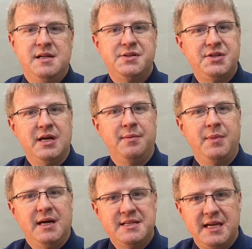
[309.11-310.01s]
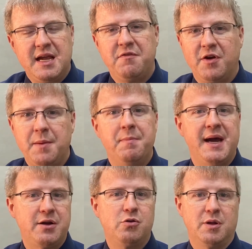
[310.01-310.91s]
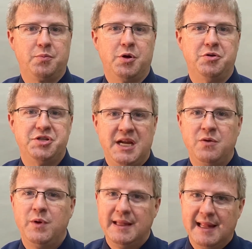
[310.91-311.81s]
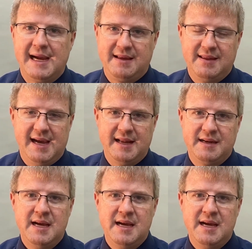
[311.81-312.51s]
Some take a very medical approach, and we like that.